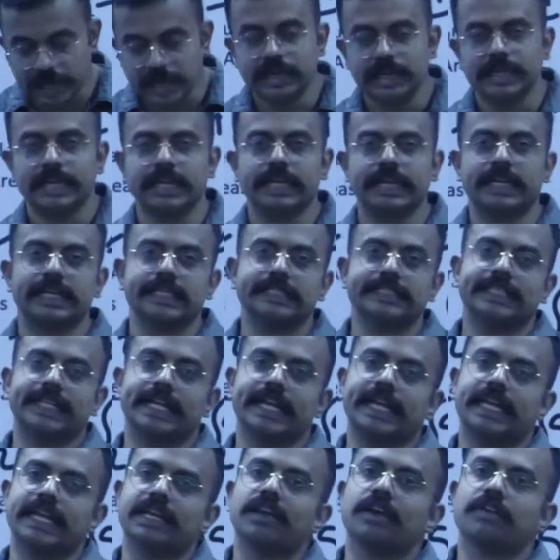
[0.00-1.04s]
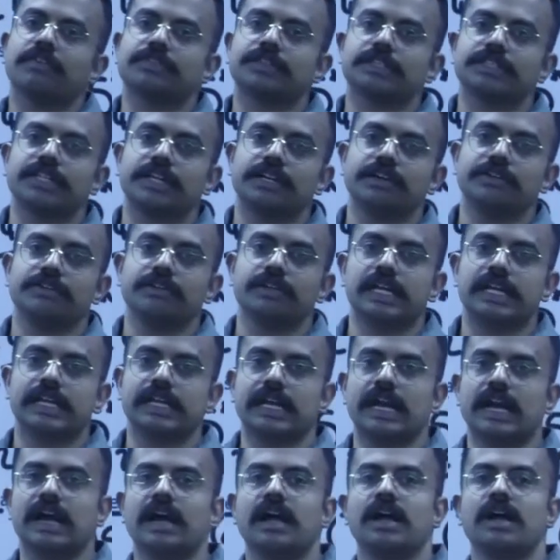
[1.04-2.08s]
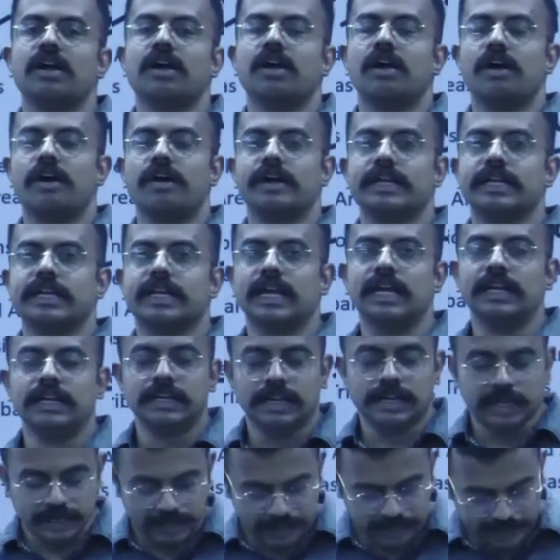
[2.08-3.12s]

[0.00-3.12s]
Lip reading: can increase the area of the schedule area or he can